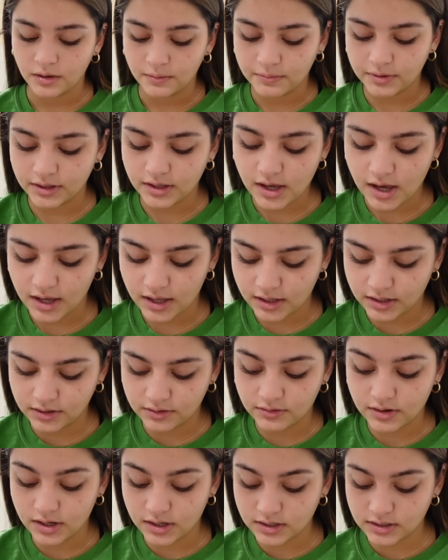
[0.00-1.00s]
But yeah,
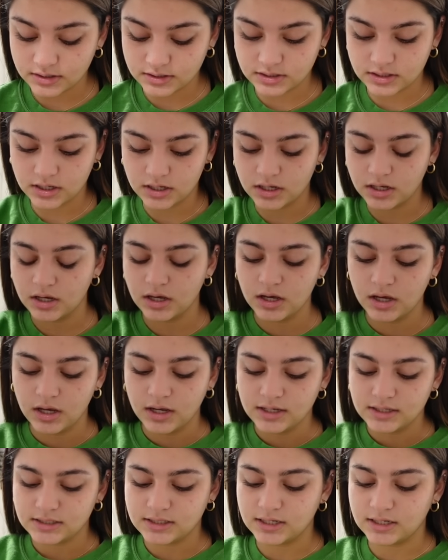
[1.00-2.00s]
anyways,
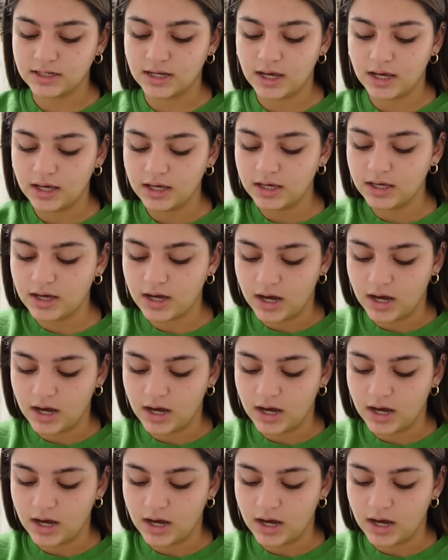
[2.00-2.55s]
today